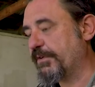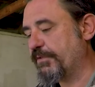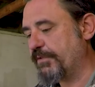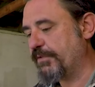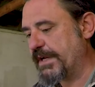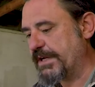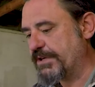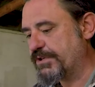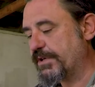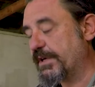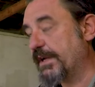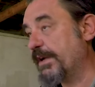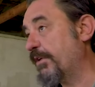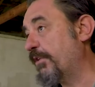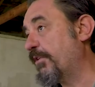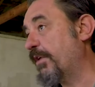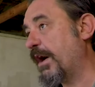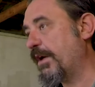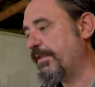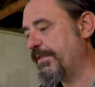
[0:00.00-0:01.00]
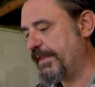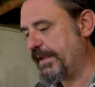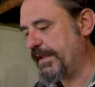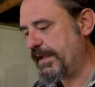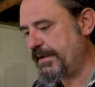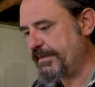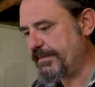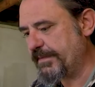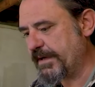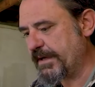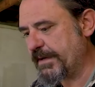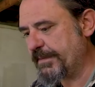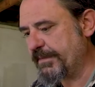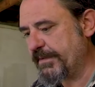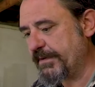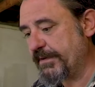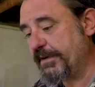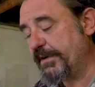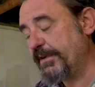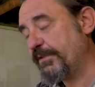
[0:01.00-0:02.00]
region and around there,
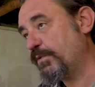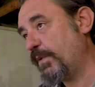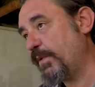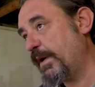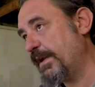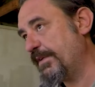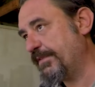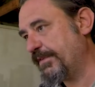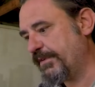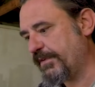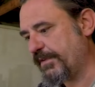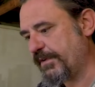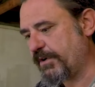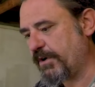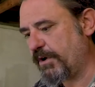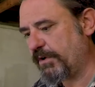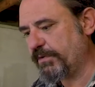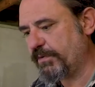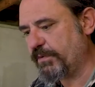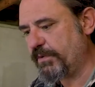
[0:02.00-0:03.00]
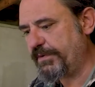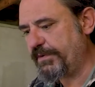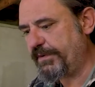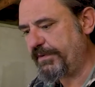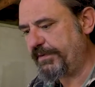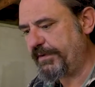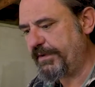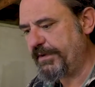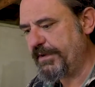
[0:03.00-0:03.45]
as well as into the colder waters.